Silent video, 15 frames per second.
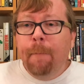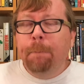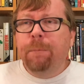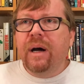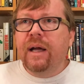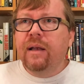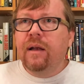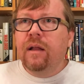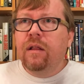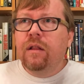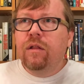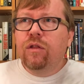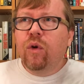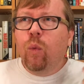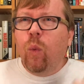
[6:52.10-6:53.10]
But
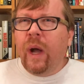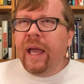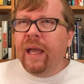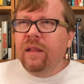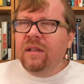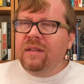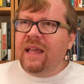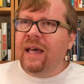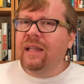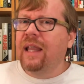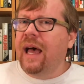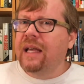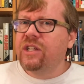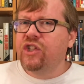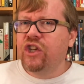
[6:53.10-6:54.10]
the way that
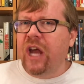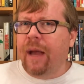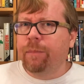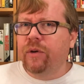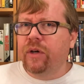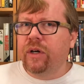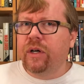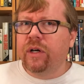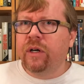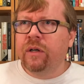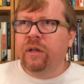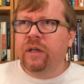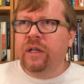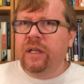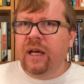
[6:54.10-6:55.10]
last
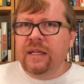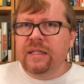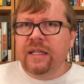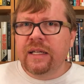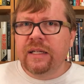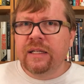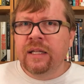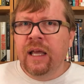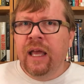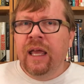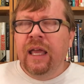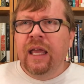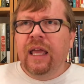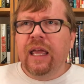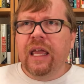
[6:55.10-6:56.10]
chapter does it
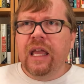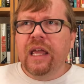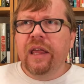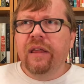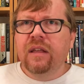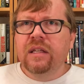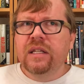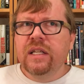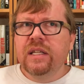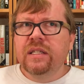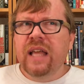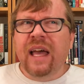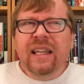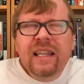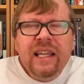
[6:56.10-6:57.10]
is,
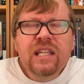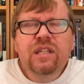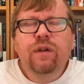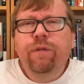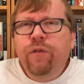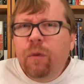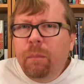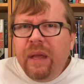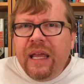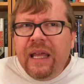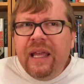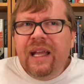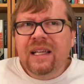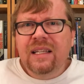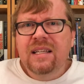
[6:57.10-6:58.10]
at least for
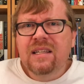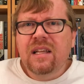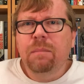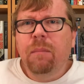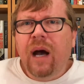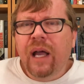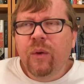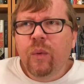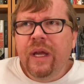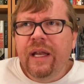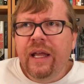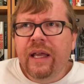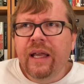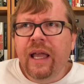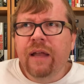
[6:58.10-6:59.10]
me, at least in my
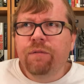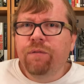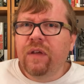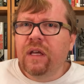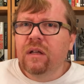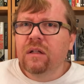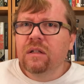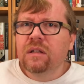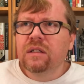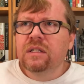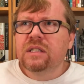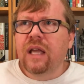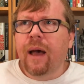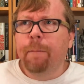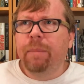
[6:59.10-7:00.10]
reading, it
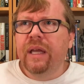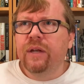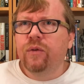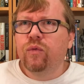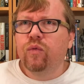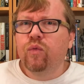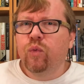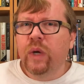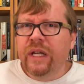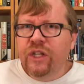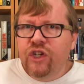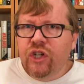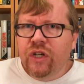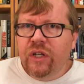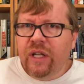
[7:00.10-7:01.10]
feels a bit
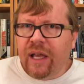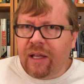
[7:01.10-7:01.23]
rigid